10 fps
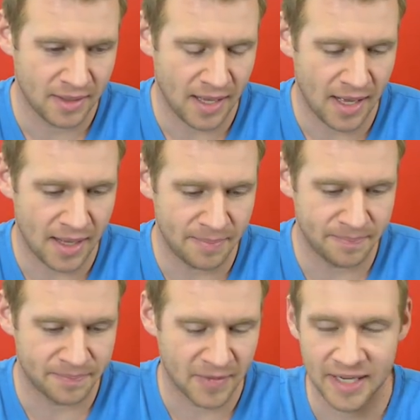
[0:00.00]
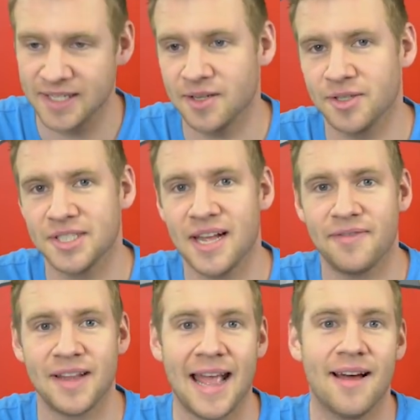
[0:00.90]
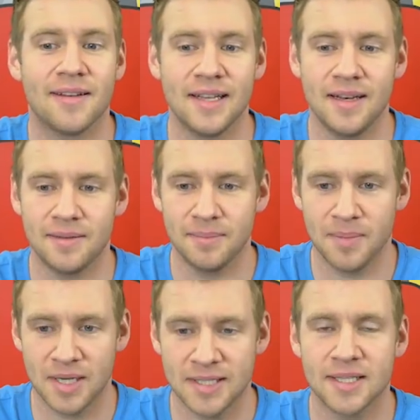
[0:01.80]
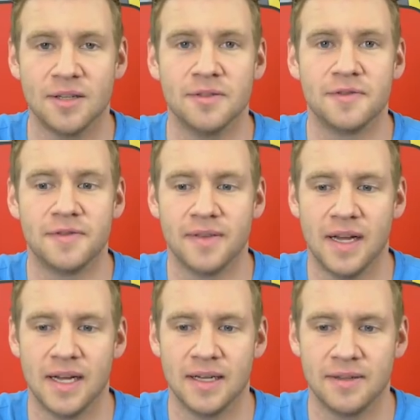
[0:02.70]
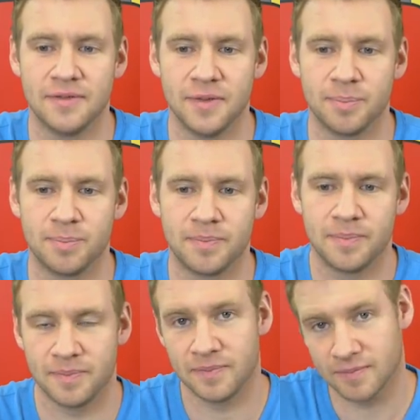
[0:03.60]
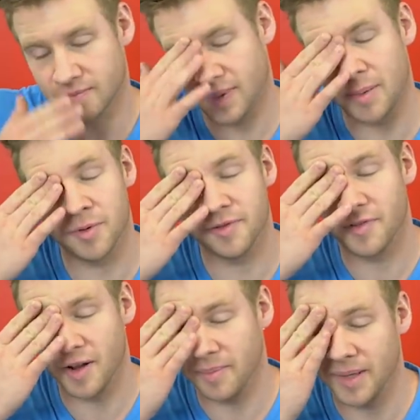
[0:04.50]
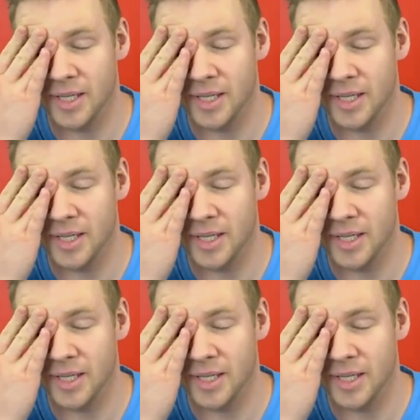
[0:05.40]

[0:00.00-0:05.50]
I guess I'll just have to outlit myself for people to find me